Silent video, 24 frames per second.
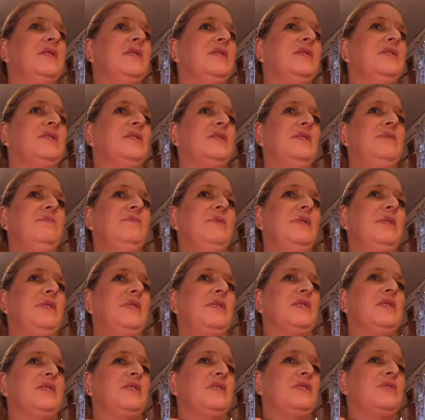it seems like
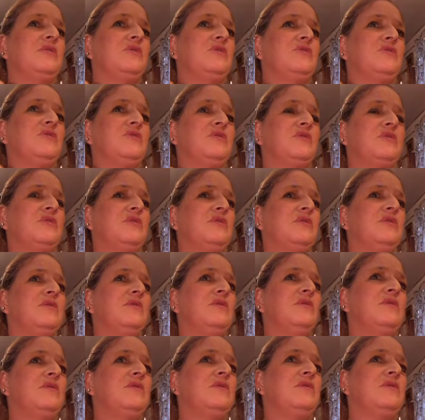the
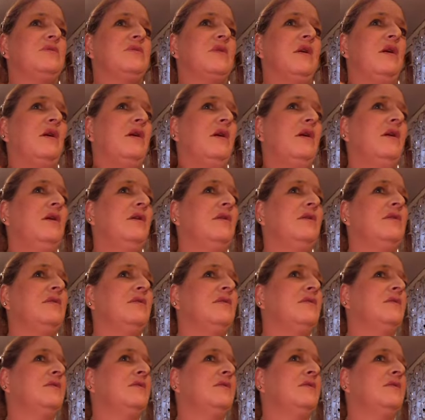star